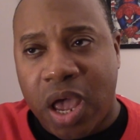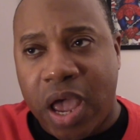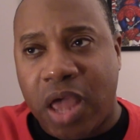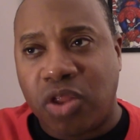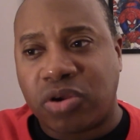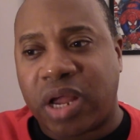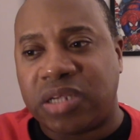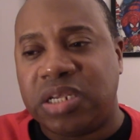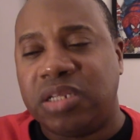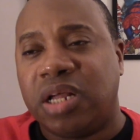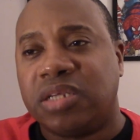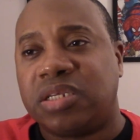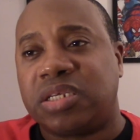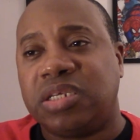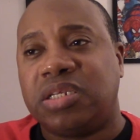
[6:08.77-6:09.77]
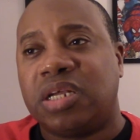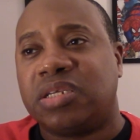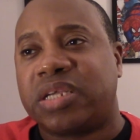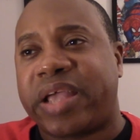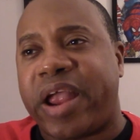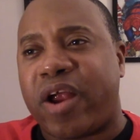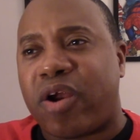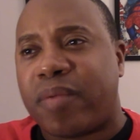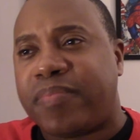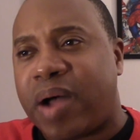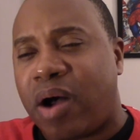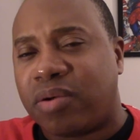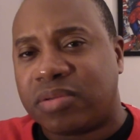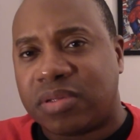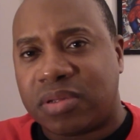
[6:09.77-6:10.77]
And it looked like she does she does care
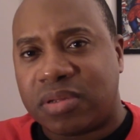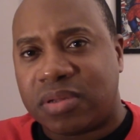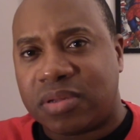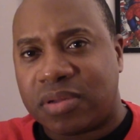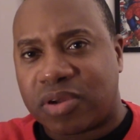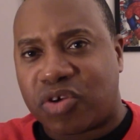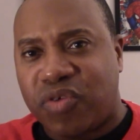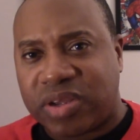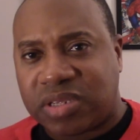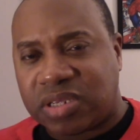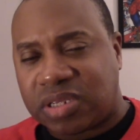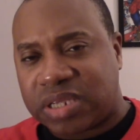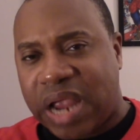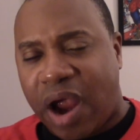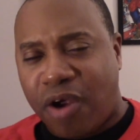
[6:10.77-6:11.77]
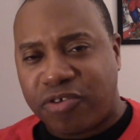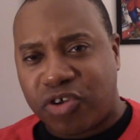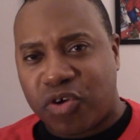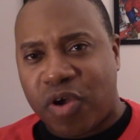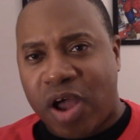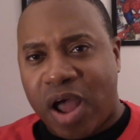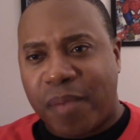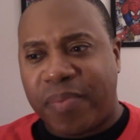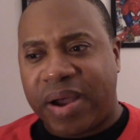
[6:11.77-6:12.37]
about Chris's character,